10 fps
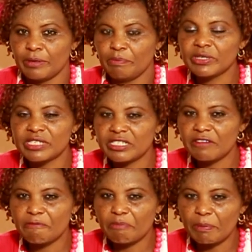
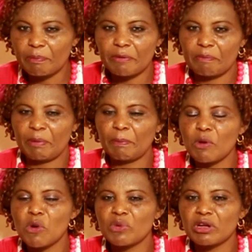Positive people, people
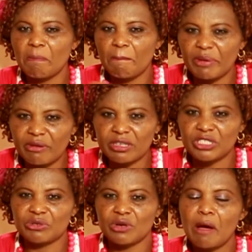who will build
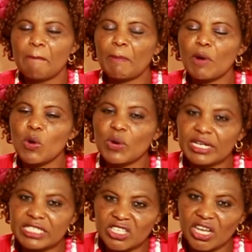you, people who
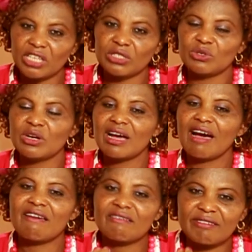will tell you,
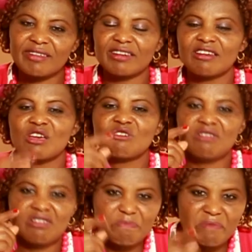Irene,
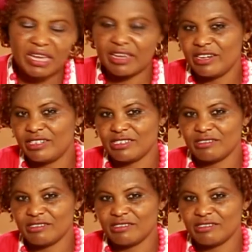you'll make it.